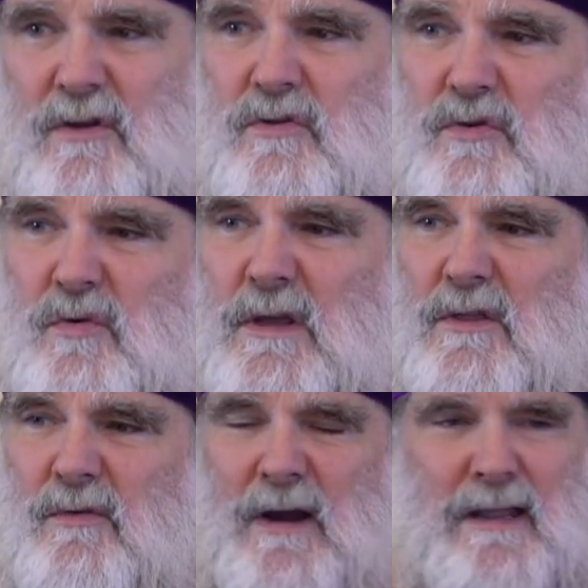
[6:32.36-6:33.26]
doing
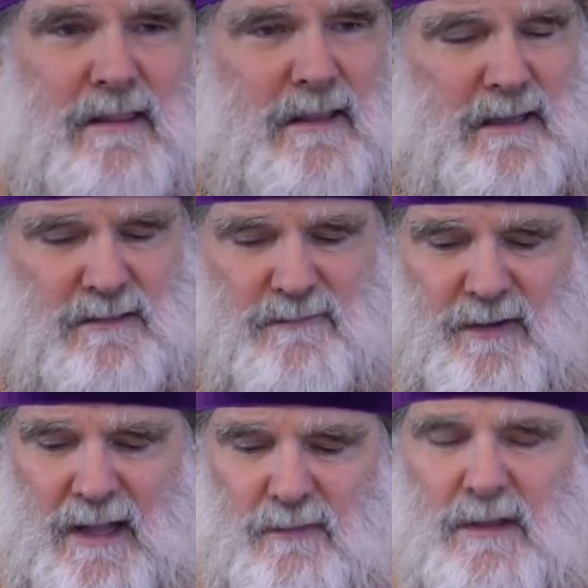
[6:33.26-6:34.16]
the right things,
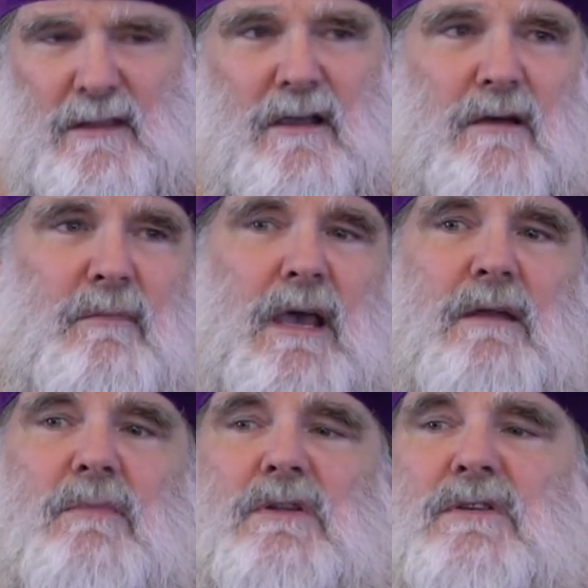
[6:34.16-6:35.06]
following the
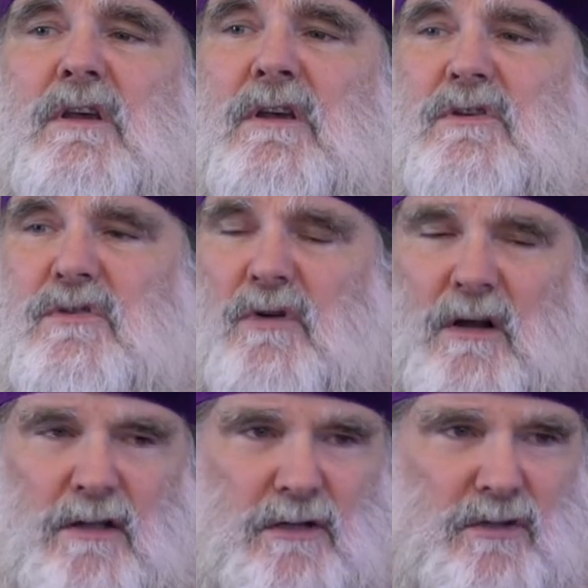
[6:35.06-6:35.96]
commandments,
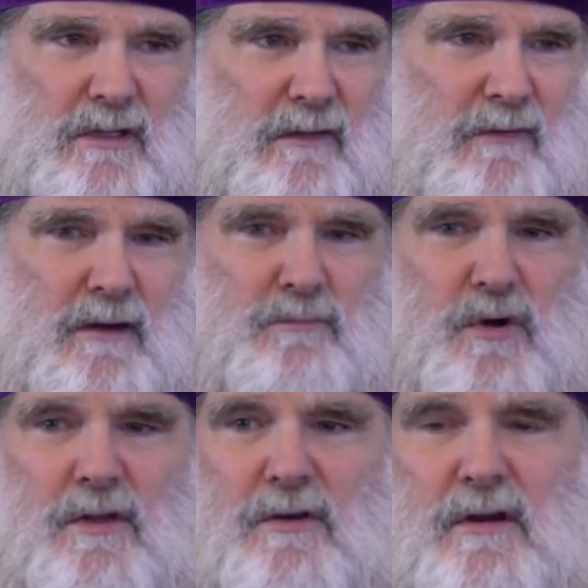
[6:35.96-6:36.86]
struggling to love our
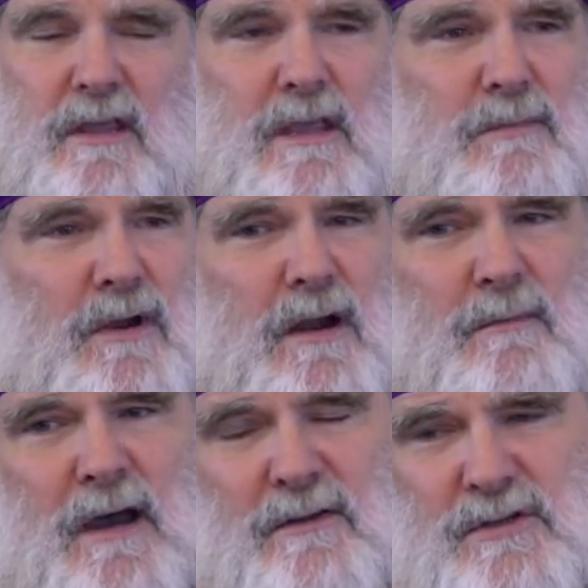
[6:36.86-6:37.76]
brother, keeping our
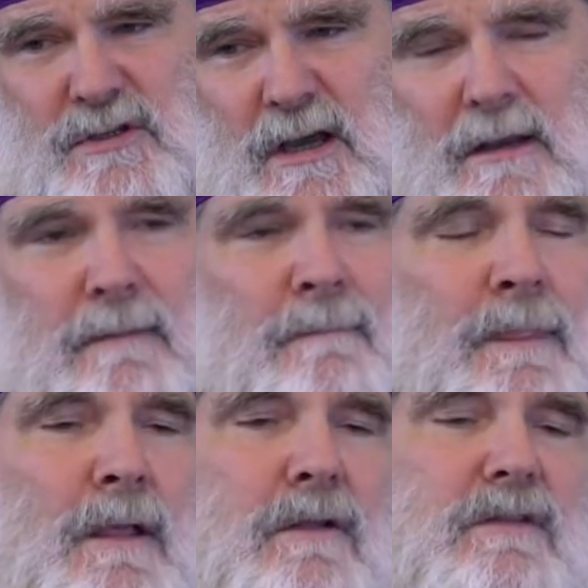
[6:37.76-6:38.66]
mouths shut,
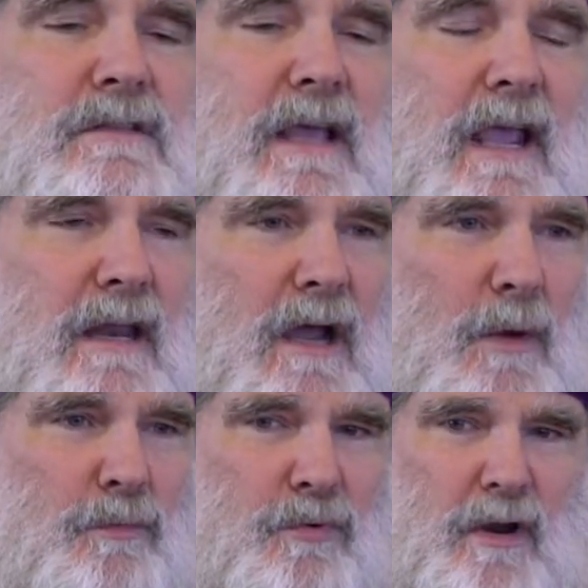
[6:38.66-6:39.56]
saying
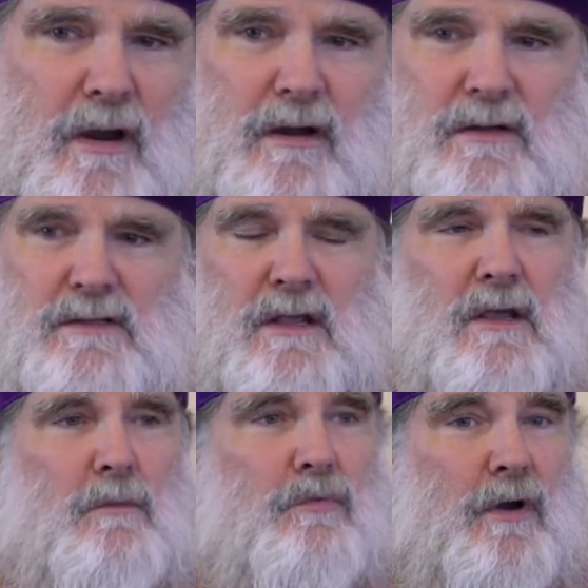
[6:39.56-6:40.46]
our prayers,
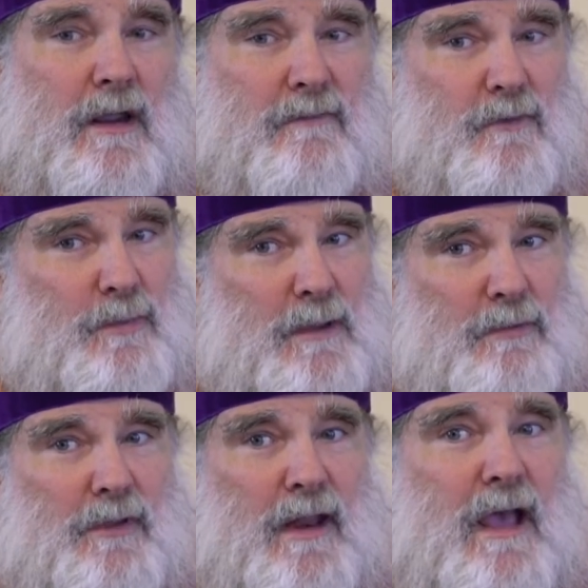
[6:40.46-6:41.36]
praying for
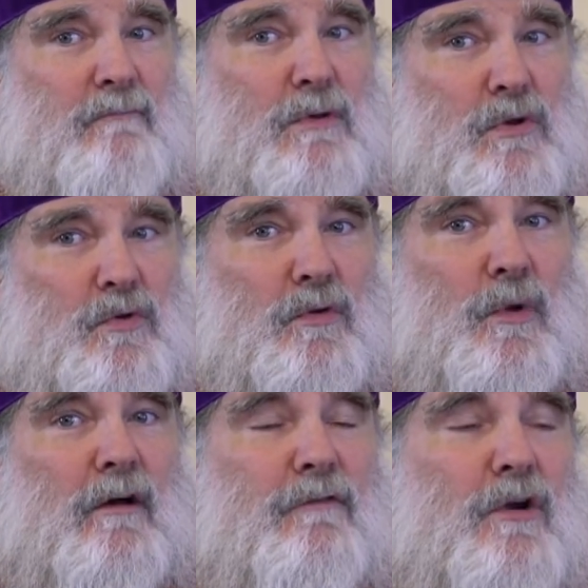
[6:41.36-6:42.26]
people that haven't been doing
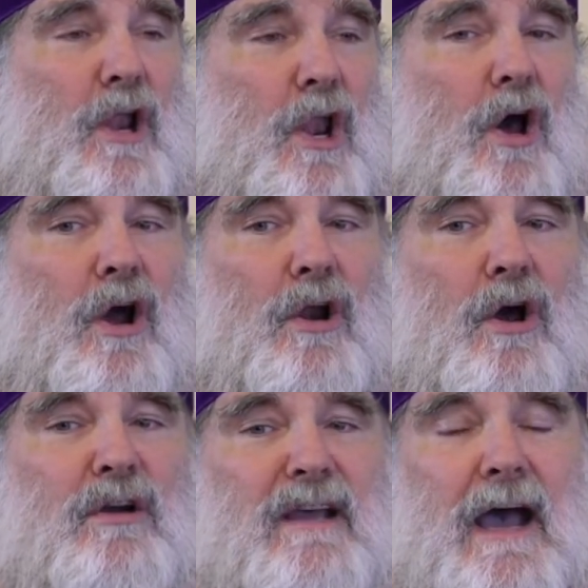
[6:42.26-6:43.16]
well for a long,
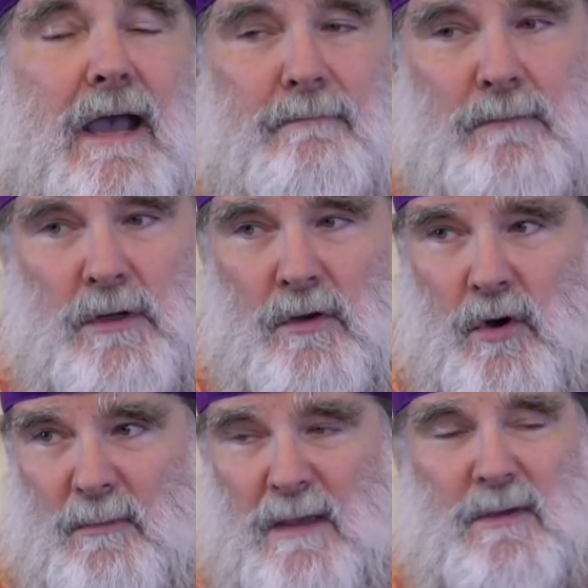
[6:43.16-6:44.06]
long time,
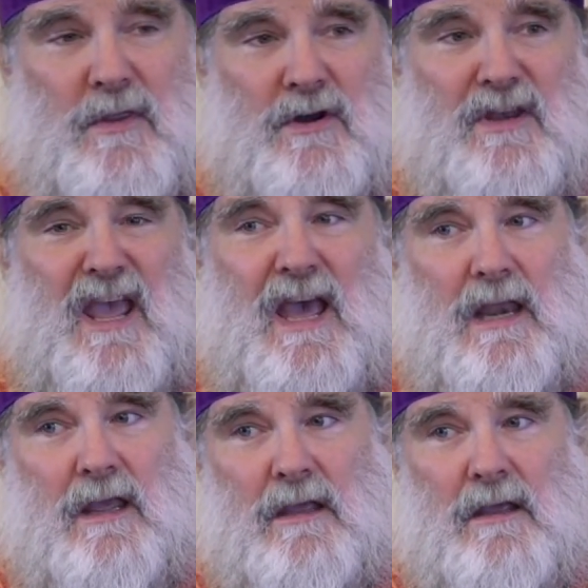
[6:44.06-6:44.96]
or maybe they're dead,